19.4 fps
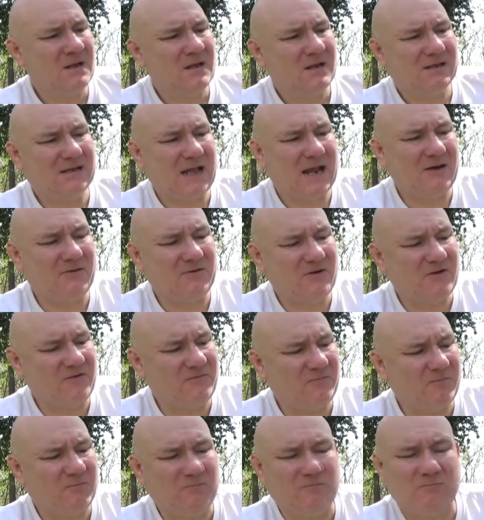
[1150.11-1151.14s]
Because I don't know
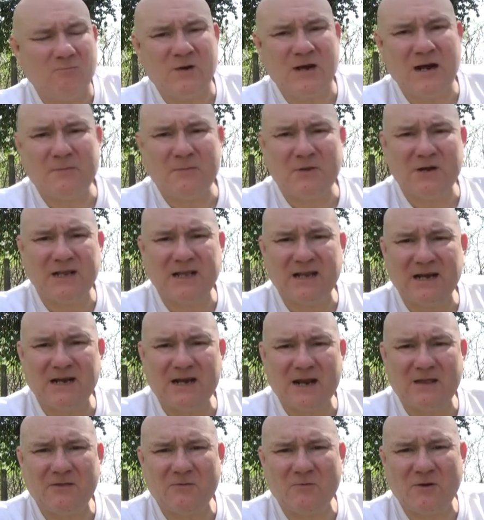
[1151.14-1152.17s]
when I'm going to get
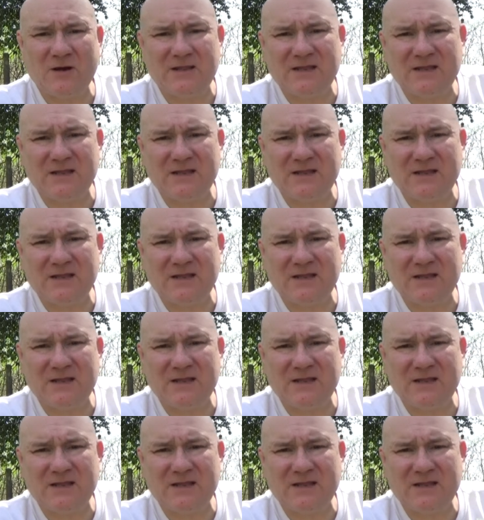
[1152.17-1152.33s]
another one